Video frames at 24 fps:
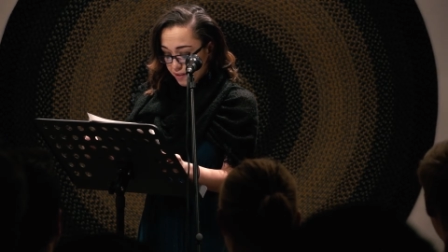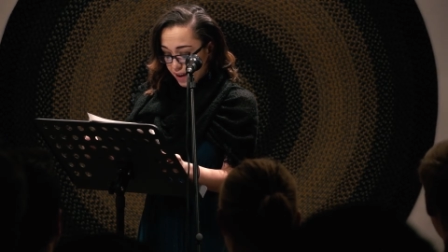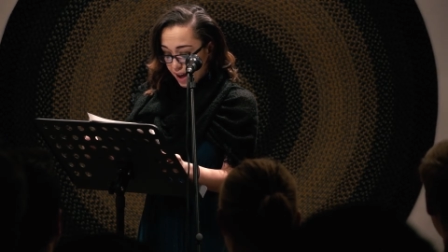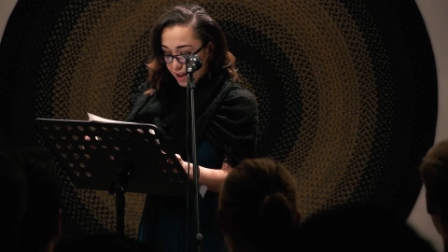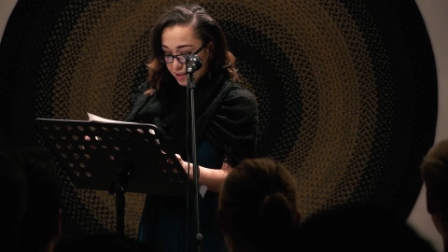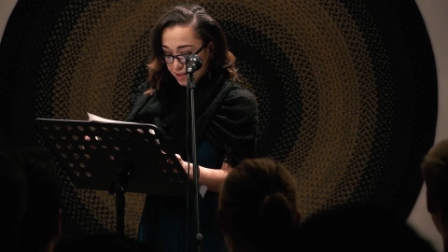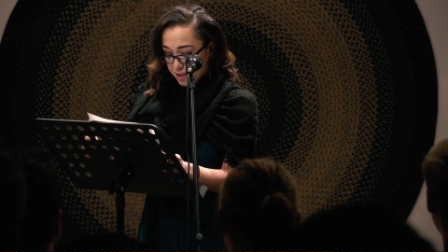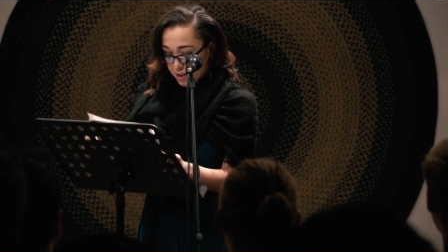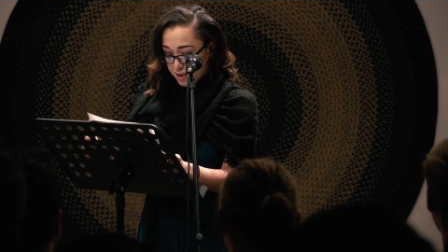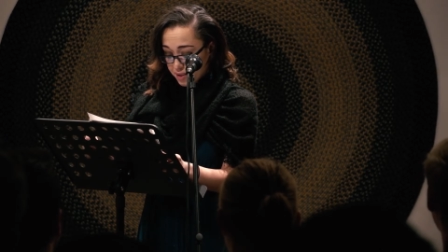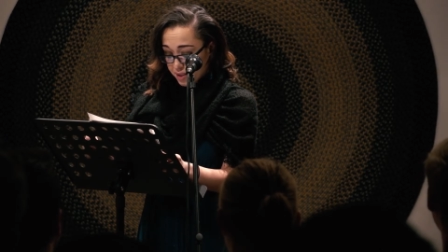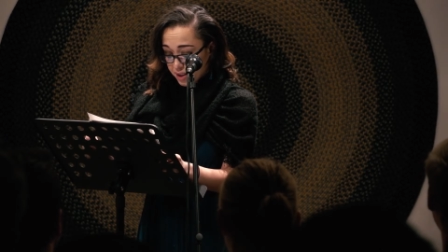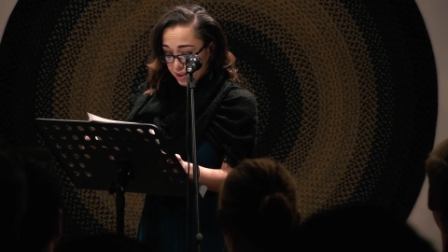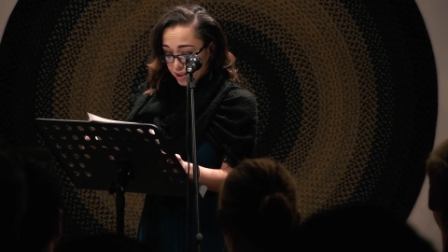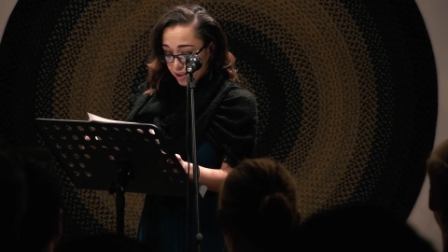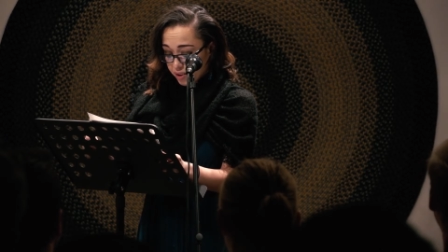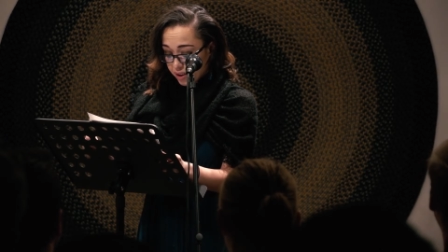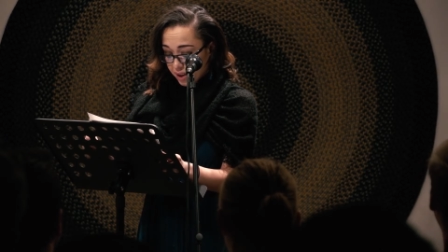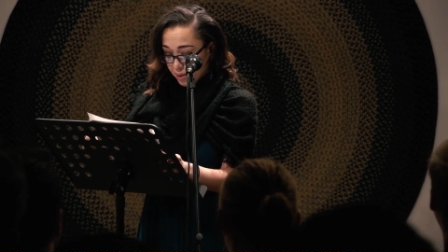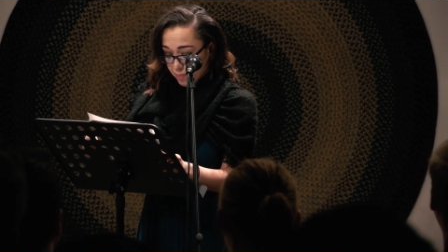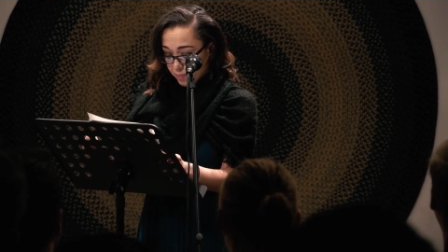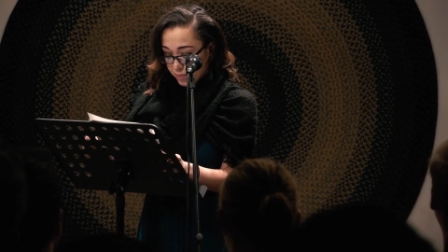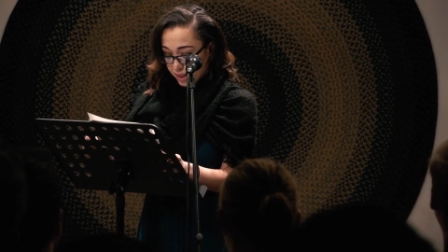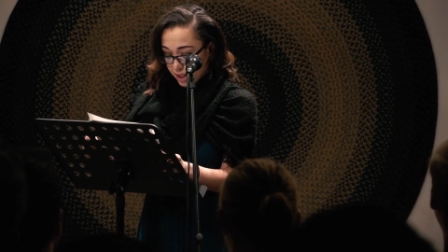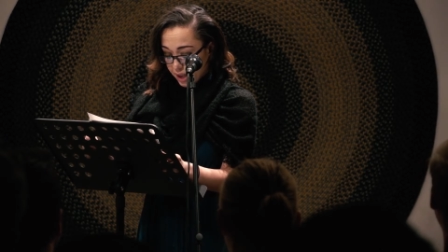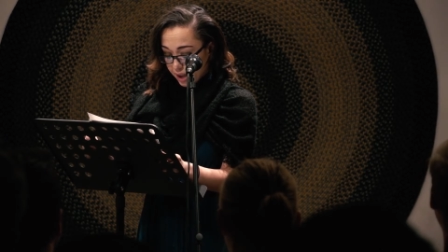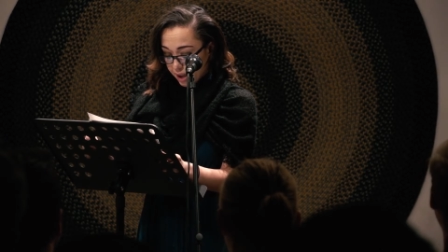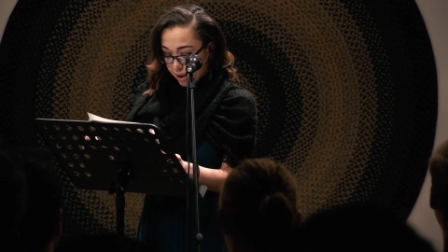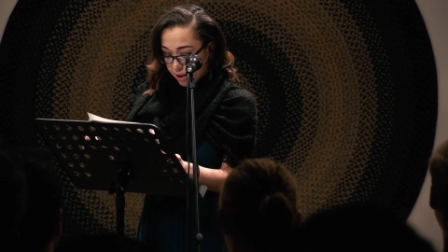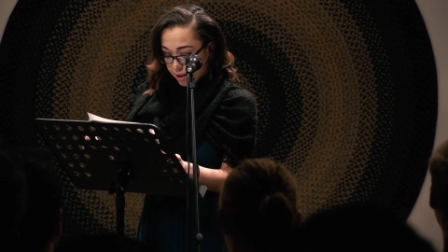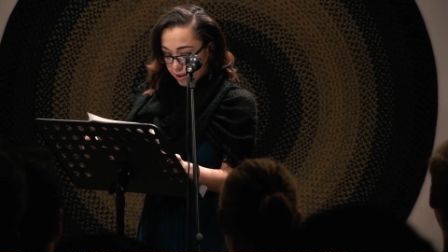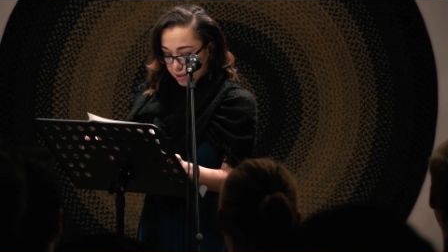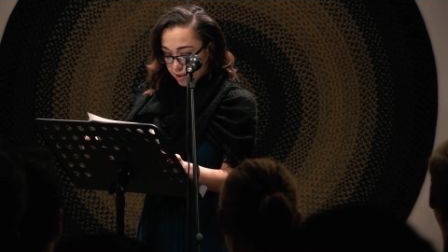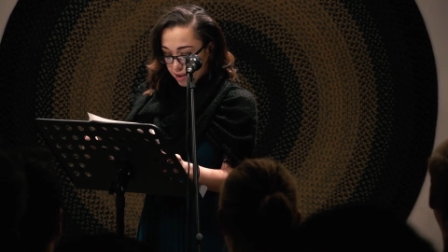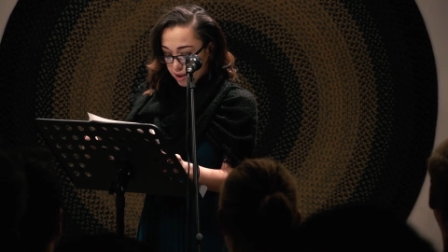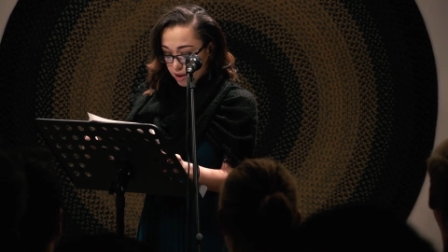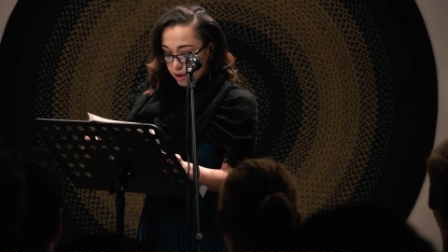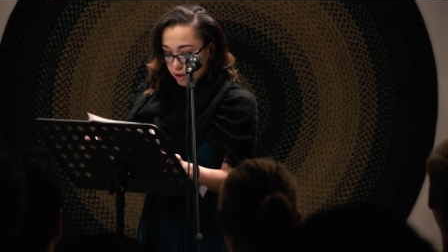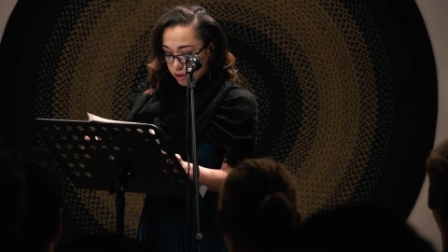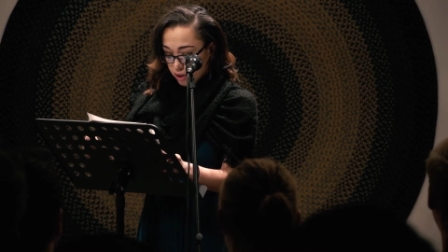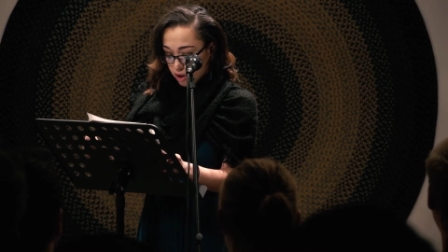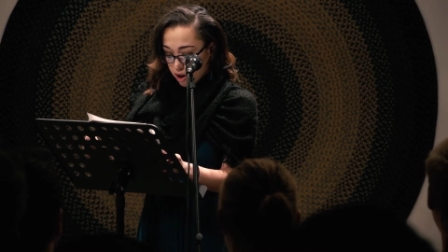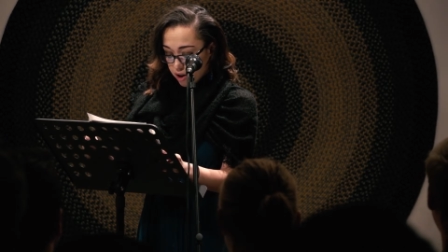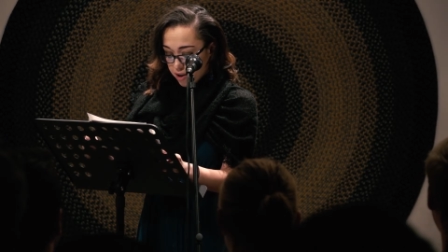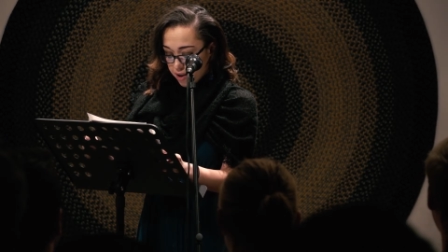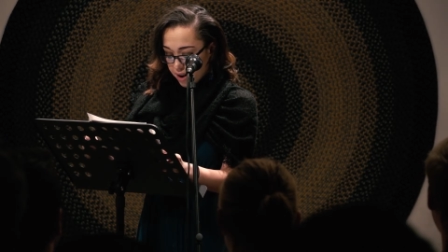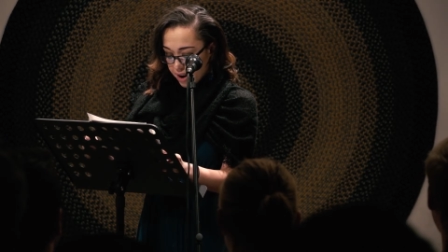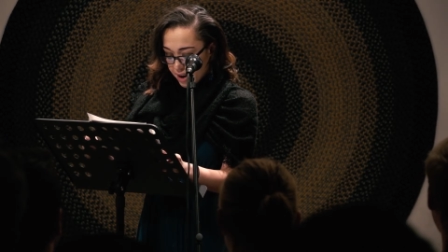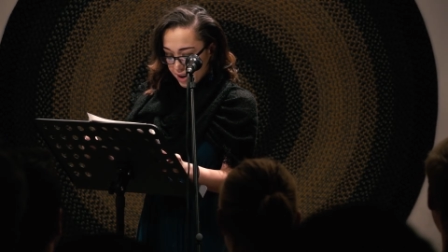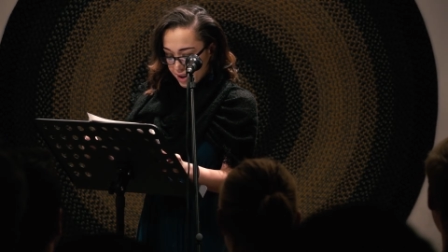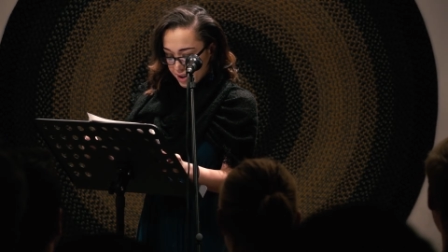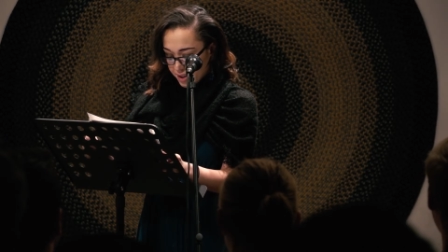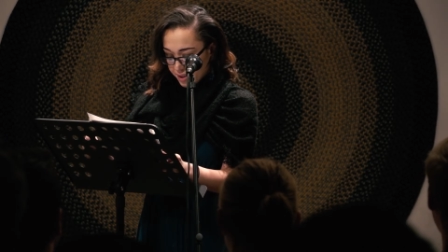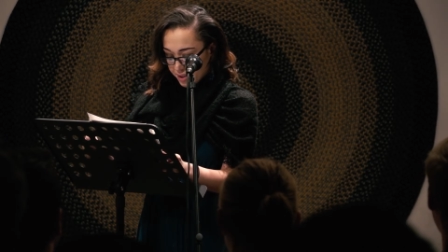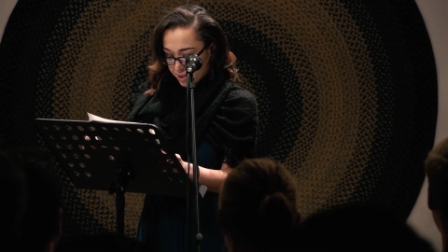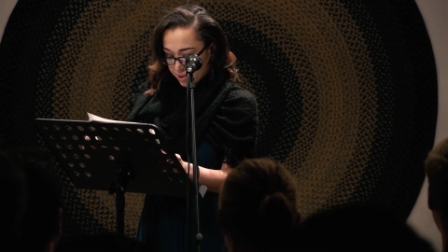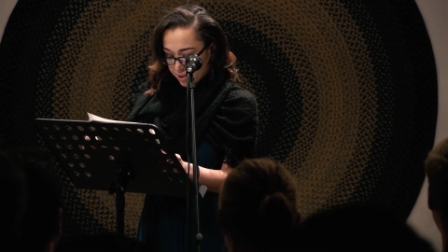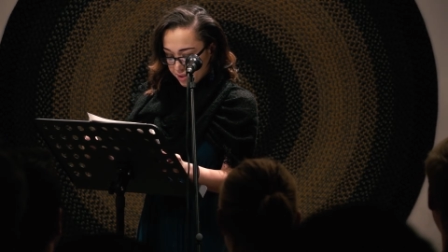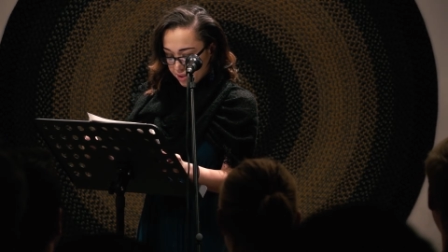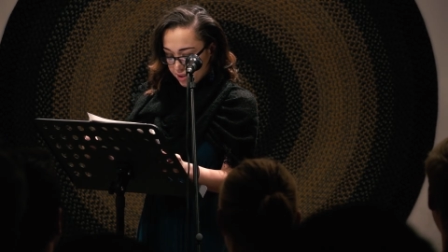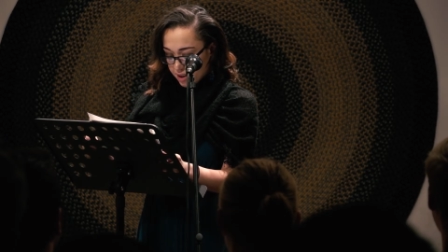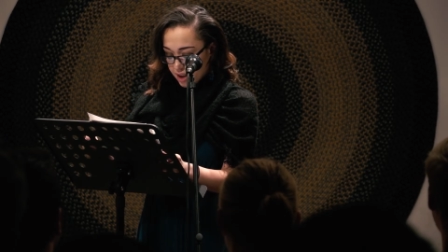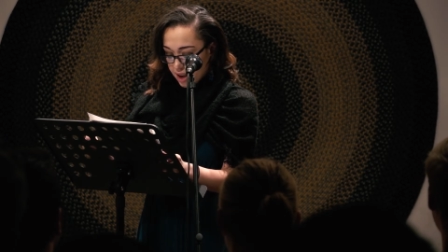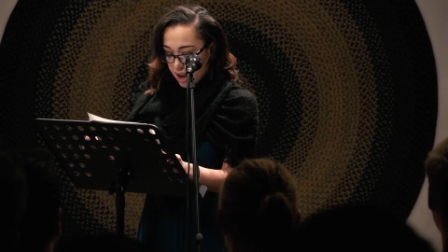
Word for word: faster than you can blink. Nora hissed,